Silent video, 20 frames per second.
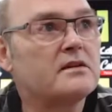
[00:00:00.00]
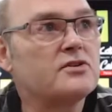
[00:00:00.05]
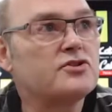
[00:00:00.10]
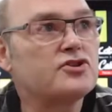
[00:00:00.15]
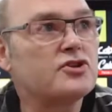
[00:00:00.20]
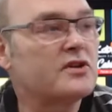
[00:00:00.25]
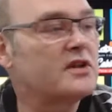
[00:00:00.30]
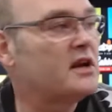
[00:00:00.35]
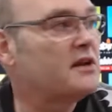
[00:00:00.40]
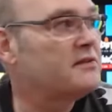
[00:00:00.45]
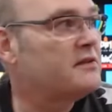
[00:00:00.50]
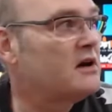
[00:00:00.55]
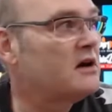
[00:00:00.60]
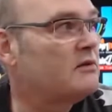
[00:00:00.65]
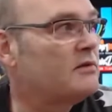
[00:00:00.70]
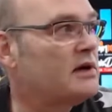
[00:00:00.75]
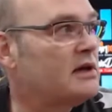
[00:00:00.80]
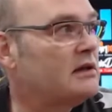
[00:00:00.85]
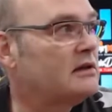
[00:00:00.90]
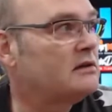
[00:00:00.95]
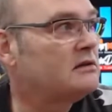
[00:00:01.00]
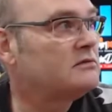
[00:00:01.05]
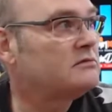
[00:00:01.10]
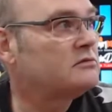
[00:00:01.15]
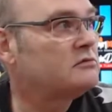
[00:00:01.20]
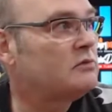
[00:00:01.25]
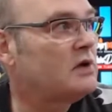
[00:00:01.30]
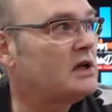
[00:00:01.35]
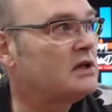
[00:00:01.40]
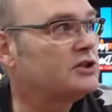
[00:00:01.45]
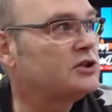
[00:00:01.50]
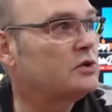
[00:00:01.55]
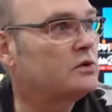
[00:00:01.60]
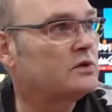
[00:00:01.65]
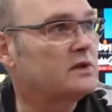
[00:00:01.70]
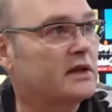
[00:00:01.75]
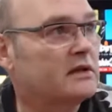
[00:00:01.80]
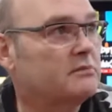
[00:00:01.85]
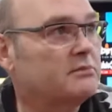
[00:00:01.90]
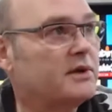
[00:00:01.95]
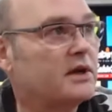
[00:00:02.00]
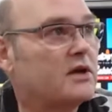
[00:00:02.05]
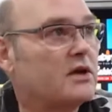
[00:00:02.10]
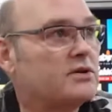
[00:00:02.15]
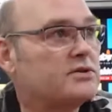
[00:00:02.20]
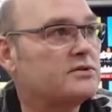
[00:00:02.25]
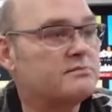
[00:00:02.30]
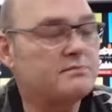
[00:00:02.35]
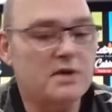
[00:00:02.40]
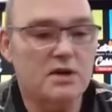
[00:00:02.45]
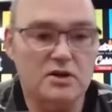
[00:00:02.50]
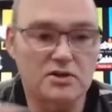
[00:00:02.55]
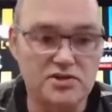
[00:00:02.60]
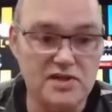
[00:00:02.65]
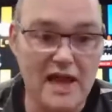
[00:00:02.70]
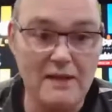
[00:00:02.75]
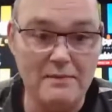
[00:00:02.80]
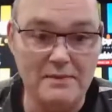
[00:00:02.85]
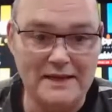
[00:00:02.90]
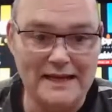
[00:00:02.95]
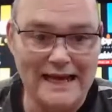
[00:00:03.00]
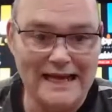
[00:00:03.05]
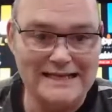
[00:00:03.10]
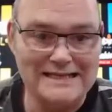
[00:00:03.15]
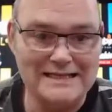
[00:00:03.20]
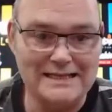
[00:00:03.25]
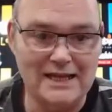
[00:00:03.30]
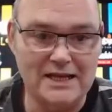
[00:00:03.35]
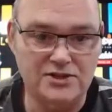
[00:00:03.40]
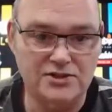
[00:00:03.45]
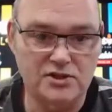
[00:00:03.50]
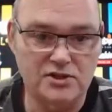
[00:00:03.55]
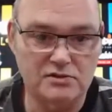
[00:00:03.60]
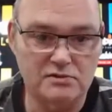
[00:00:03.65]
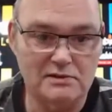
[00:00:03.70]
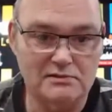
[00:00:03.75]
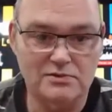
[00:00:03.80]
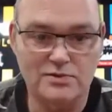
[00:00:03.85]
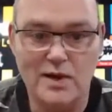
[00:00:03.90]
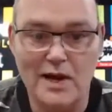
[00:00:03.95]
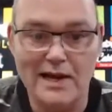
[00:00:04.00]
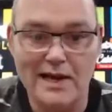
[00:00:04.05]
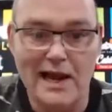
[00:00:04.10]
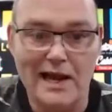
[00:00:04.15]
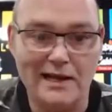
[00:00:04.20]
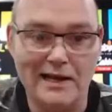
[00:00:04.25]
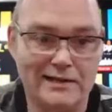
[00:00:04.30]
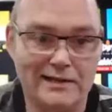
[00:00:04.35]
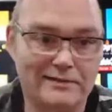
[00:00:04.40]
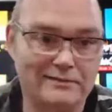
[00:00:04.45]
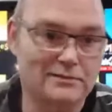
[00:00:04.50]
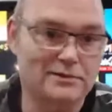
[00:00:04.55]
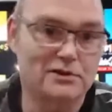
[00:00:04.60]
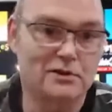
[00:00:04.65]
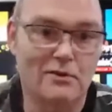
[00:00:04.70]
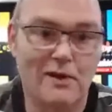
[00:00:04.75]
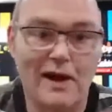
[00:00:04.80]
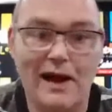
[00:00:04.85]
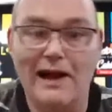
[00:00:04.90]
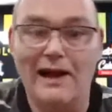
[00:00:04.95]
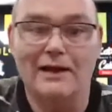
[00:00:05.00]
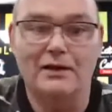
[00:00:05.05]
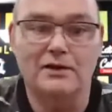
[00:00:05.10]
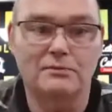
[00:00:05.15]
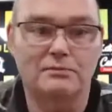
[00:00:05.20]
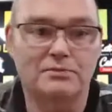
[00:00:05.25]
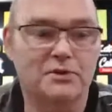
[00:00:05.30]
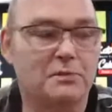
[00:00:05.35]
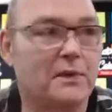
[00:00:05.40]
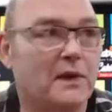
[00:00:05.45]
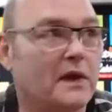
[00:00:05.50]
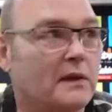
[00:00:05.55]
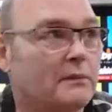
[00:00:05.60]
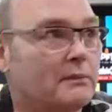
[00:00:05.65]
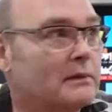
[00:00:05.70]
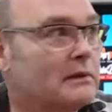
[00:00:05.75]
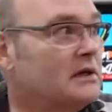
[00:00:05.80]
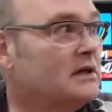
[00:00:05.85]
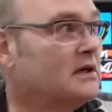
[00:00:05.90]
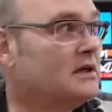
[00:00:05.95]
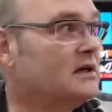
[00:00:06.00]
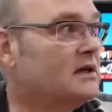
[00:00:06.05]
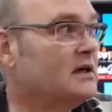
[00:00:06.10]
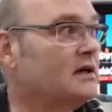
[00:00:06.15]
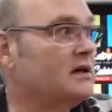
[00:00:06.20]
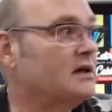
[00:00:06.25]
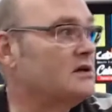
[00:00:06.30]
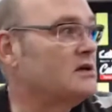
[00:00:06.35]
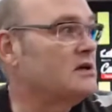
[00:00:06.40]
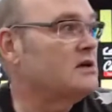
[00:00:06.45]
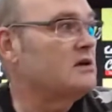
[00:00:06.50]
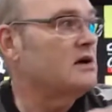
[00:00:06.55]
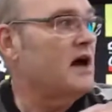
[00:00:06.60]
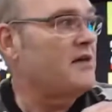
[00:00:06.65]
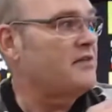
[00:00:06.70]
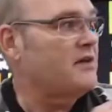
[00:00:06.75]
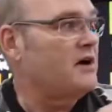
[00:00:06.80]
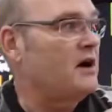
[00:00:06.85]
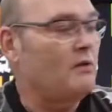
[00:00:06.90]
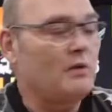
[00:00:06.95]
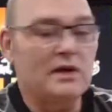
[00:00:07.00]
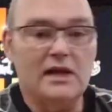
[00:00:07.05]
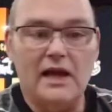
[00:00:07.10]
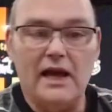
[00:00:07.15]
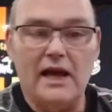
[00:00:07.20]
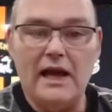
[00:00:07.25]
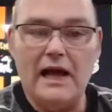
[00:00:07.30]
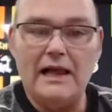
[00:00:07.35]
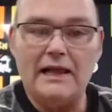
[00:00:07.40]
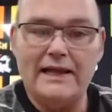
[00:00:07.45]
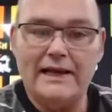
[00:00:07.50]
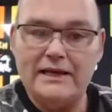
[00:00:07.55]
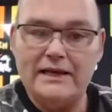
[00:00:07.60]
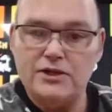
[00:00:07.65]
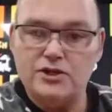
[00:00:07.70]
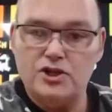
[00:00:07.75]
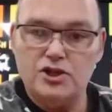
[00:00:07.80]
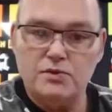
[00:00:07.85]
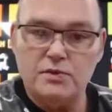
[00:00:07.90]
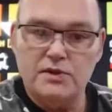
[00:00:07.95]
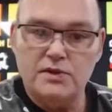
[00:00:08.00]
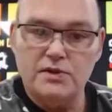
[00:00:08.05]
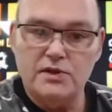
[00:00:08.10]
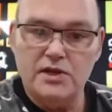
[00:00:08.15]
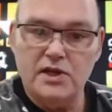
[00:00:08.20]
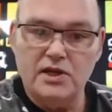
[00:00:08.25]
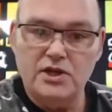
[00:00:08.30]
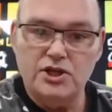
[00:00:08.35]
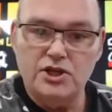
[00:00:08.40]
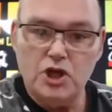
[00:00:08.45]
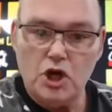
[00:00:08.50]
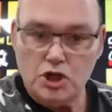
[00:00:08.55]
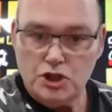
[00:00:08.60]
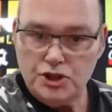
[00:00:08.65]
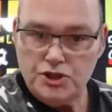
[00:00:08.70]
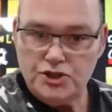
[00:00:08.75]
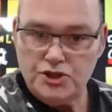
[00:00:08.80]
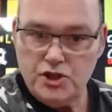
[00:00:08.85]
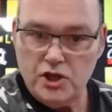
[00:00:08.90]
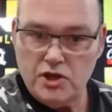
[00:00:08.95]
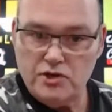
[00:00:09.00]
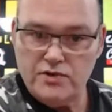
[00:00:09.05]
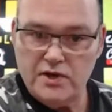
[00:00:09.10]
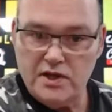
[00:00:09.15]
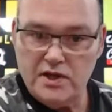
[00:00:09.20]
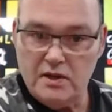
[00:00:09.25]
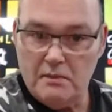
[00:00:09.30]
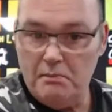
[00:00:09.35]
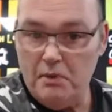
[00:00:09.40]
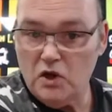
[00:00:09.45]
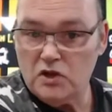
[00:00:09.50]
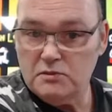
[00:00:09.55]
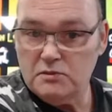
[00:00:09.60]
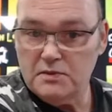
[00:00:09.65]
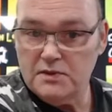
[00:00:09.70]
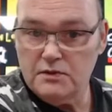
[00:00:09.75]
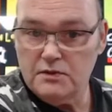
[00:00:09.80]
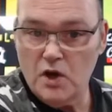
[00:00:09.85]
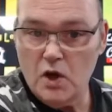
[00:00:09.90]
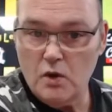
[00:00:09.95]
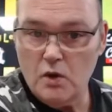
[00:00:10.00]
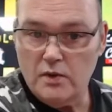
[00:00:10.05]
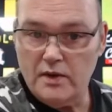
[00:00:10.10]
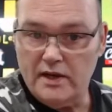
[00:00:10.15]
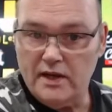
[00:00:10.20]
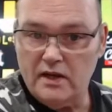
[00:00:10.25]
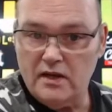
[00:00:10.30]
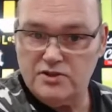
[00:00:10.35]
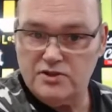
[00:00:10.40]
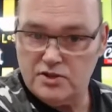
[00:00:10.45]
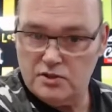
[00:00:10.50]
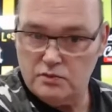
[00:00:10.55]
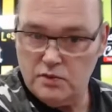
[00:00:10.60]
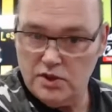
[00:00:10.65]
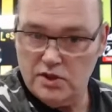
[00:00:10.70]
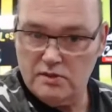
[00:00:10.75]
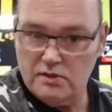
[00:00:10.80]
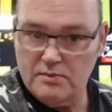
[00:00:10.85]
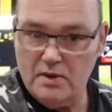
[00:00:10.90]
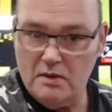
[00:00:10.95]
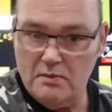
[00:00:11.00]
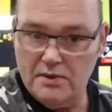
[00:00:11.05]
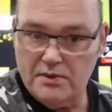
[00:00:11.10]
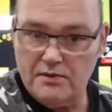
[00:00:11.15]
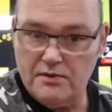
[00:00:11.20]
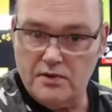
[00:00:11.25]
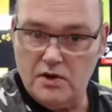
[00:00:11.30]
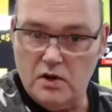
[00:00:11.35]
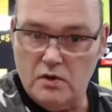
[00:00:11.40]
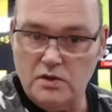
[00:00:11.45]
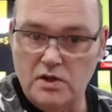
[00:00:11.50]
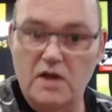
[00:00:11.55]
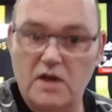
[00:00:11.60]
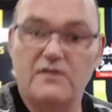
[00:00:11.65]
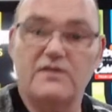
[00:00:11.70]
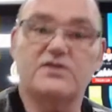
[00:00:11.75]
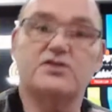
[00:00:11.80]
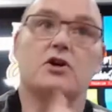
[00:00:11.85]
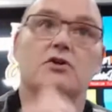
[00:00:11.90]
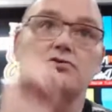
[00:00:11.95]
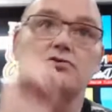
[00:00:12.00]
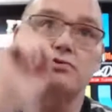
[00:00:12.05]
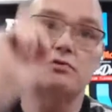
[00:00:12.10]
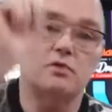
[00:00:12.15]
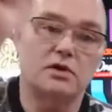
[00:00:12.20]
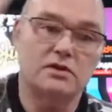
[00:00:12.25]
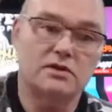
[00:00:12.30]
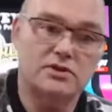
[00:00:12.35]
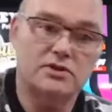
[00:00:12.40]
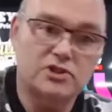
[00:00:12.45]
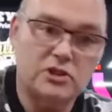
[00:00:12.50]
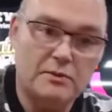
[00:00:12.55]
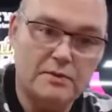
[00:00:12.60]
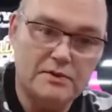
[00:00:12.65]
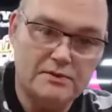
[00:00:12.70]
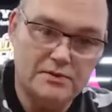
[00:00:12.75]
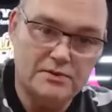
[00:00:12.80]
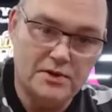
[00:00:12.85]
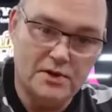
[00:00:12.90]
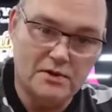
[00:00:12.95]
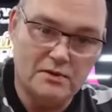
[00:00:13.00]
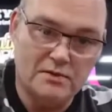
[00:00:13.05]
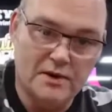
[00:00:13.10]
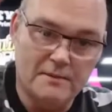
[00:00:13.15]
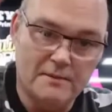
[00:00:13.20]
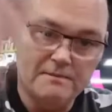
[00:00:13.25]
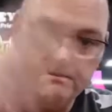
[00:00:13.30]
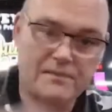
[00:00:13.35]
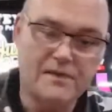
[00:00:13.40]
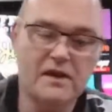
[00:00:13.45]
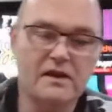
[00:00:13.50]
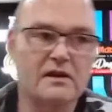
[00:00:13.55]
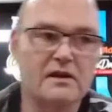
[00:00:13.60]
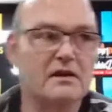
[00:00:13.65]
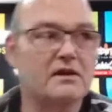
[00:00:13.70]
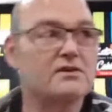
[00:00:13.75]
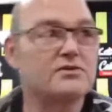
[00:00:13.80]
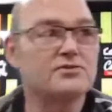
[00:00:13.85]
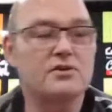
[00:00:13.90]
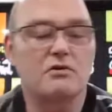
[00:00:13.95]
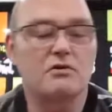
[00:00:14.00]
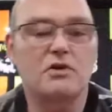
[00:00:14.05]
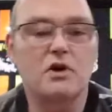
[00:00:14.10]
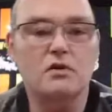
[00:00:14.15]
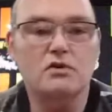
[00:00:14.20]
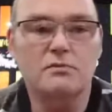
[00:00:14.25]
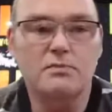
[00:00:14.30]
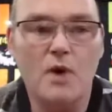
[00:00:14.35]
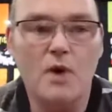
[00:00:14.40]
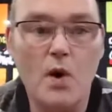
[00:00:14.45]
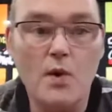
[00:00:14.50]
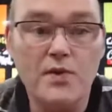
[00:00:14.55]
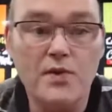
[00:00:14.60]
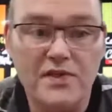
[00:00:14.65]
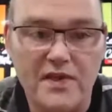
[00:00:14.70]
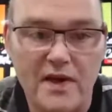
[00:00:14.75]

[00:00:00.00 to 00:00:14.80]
So then I thought, well, what I'll do then, because I'm in isolation as well, so I can't go out to people. I thought, well, I'll get in touch with the doctor's surgery at the bottom of the road here, because there's one at the bottom of the road, and there's also one at the top of the road. So I wrote to both of